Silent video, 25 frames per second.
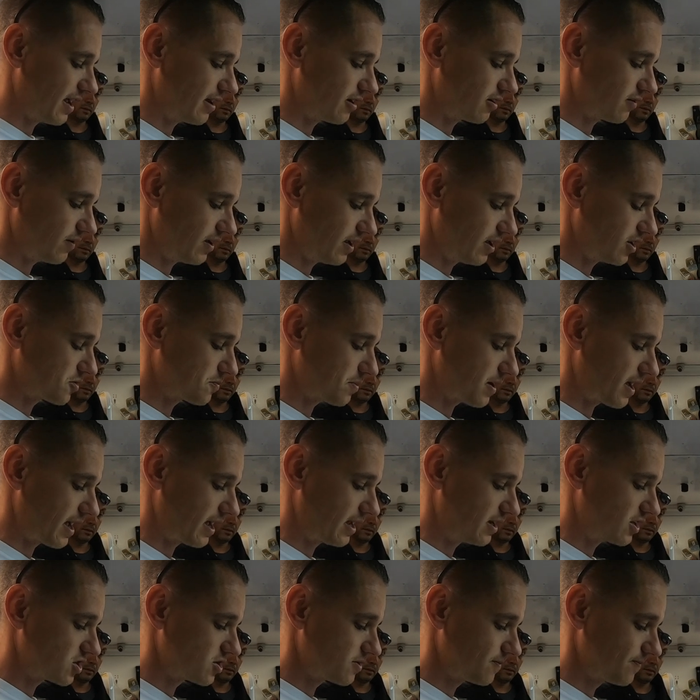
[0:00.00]
the end of each
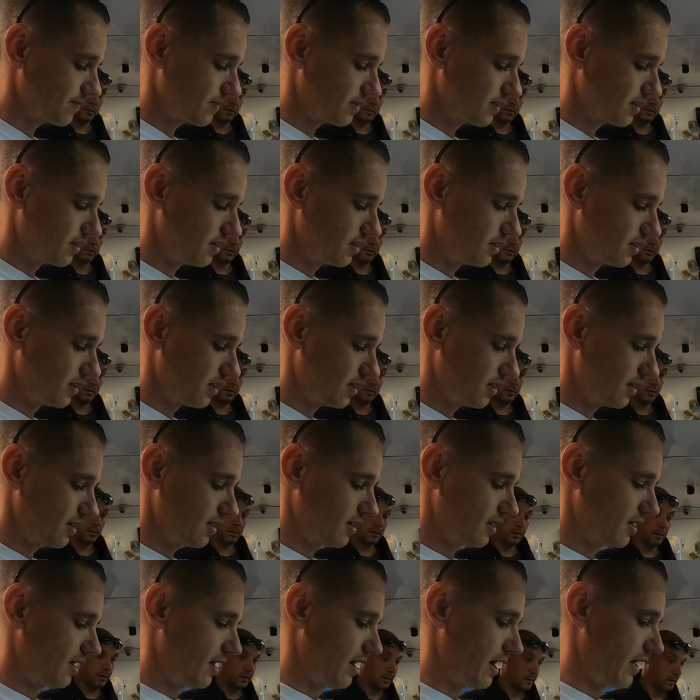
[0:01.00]
page.
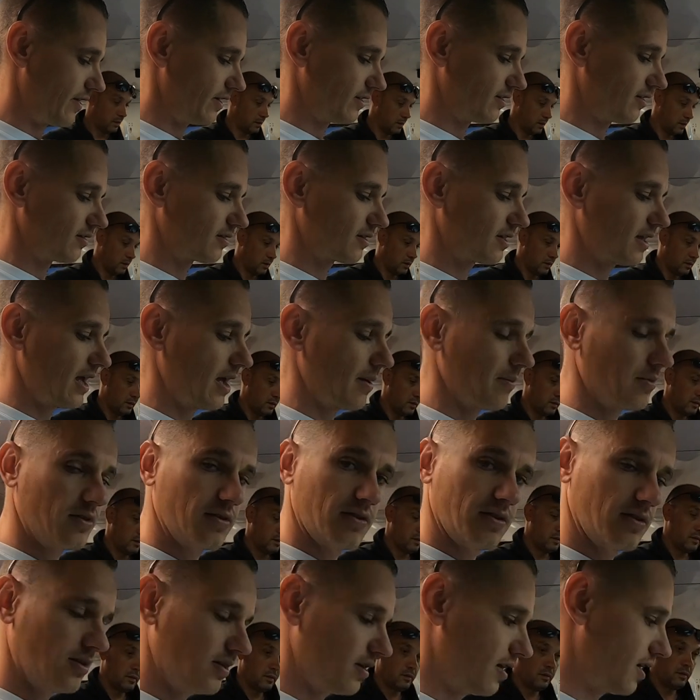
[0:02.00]
And this is
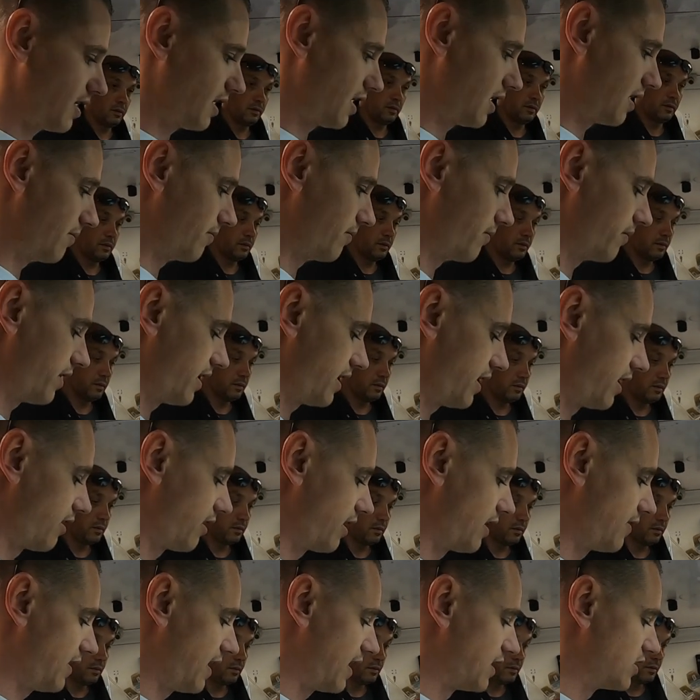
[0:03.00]
kept
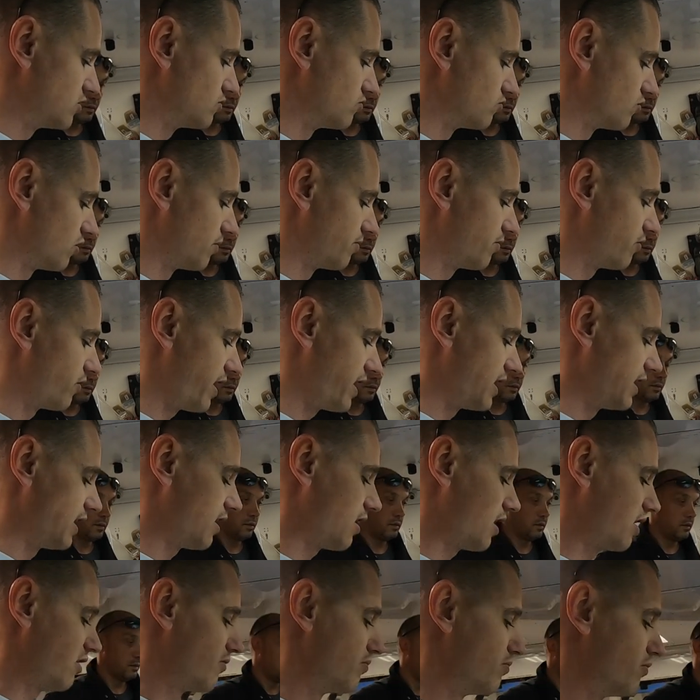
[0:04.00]
here in the engine room for any
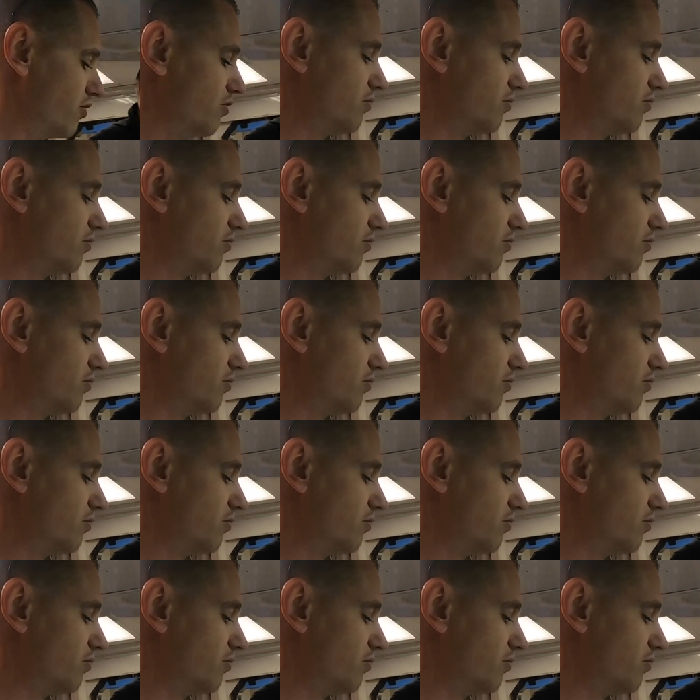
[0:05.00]
kind of